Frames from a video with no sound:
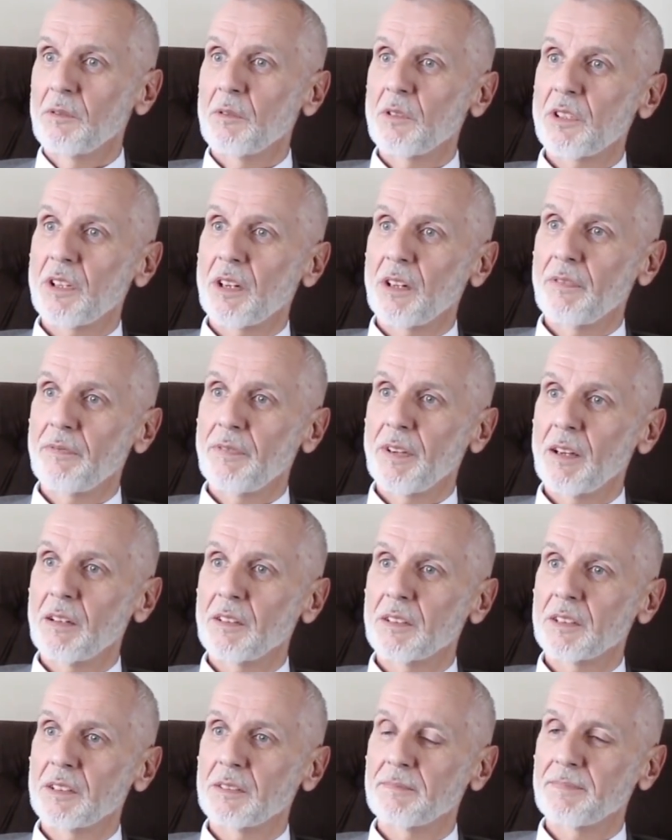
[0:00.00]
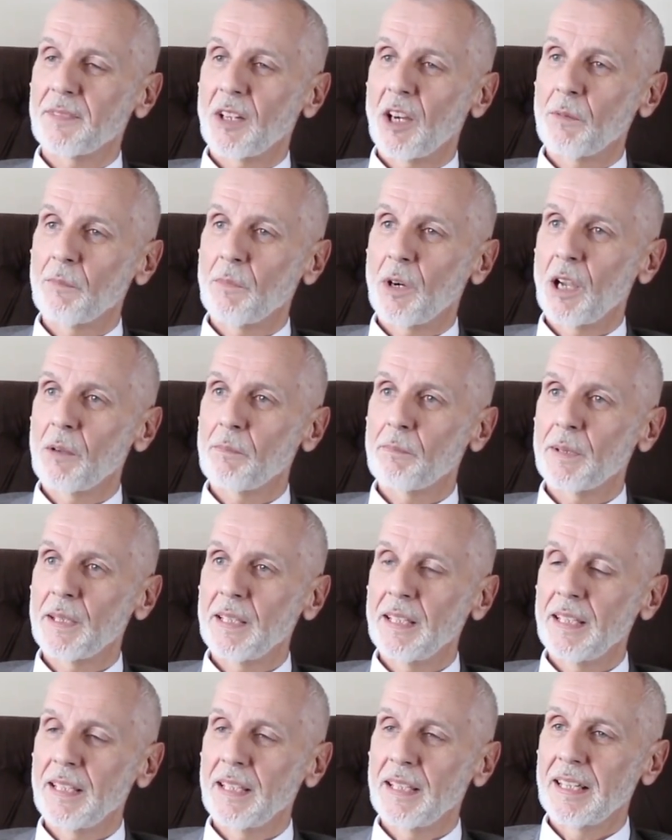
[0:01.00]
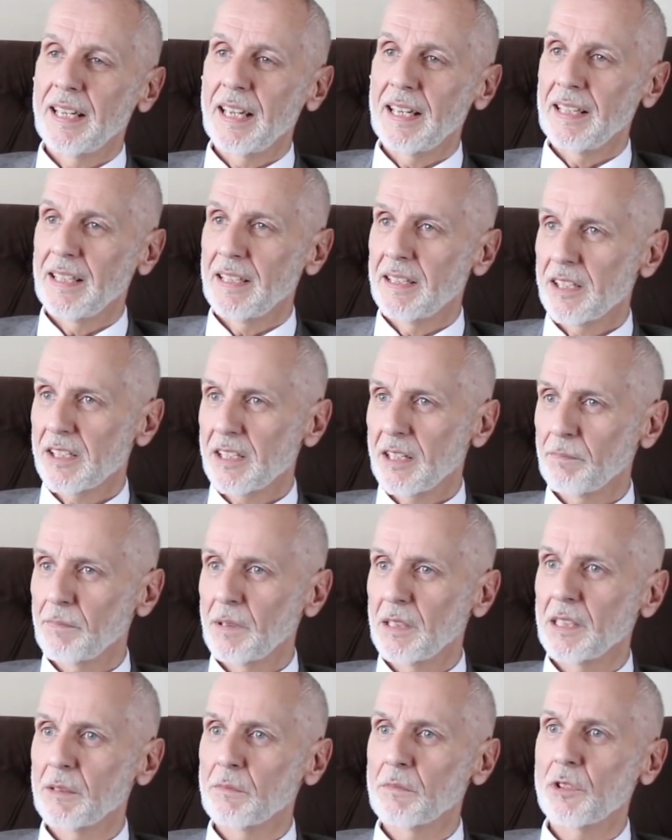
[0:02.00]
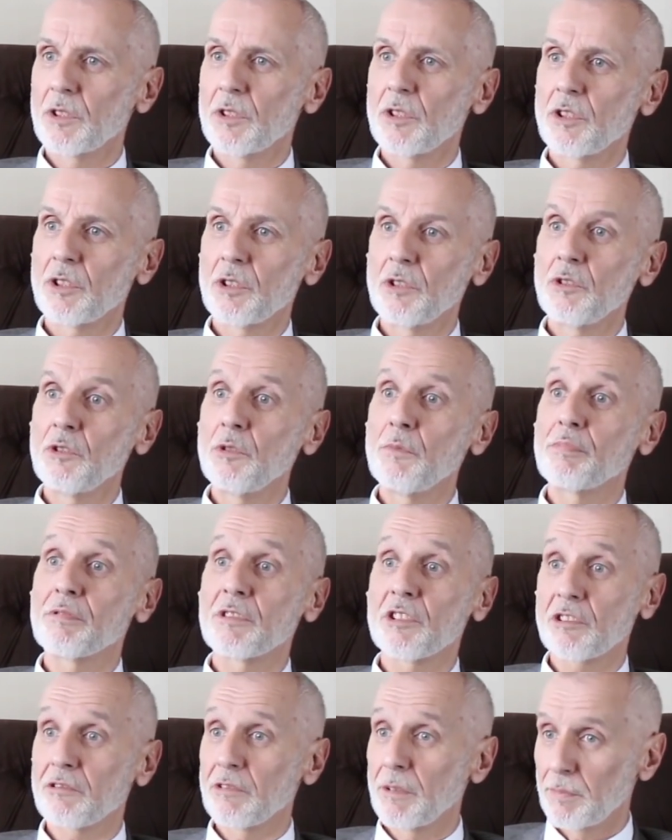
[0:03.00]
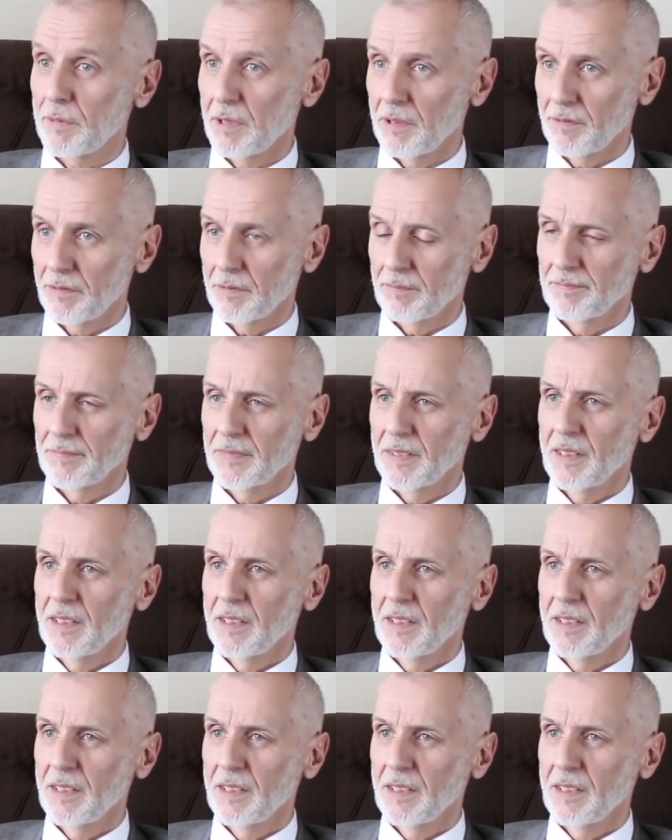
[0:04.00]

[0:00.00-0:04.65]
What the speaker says: was that I felt I might be getting into something that was too prescriptive.